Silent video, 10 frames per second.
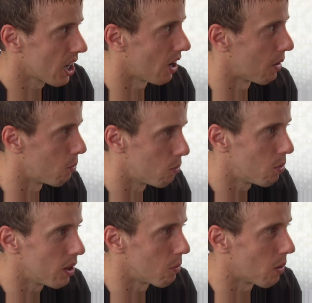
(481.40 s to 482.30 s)
I
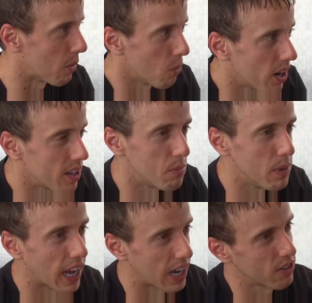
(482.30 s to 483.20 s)
wanted to
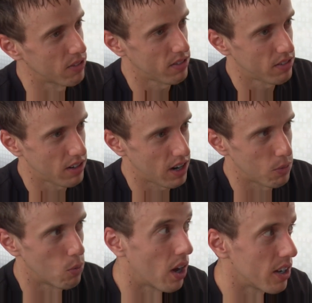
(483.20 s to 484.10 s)
be out and
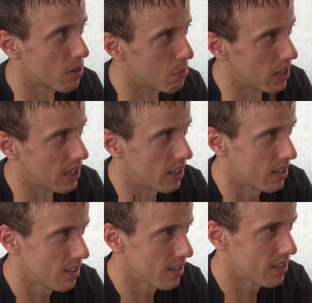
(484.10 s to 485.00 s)
I wanted to
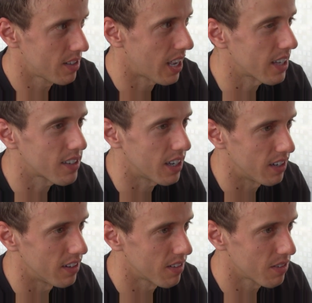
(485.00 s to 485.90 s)
be
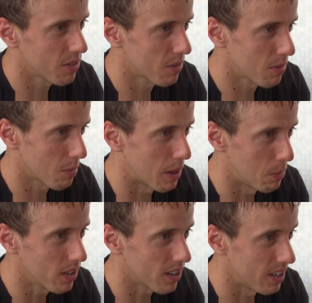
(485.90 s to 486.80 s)
testing my
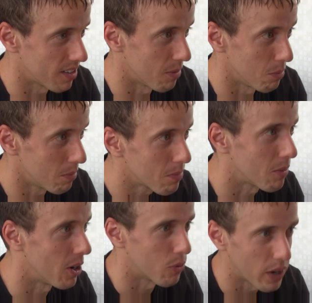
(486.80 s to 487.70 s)
abilities and
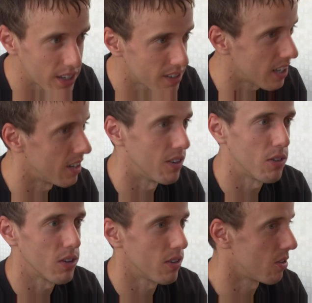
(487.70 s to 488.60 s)
racing and
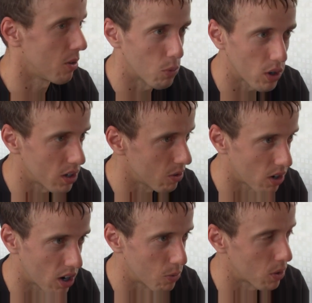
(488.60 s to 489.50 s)

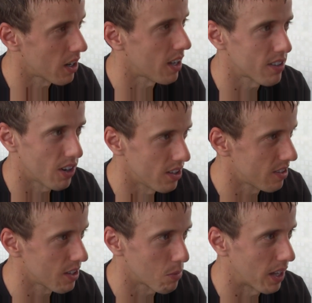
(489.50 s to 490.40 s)
doing hard workouts and all
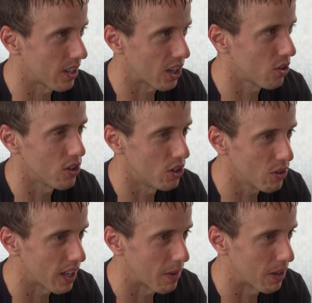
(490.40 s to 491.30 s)
these things, but I couldn't
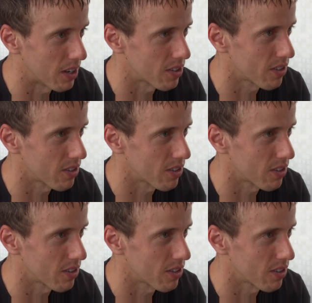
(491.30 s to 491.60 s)
do that, and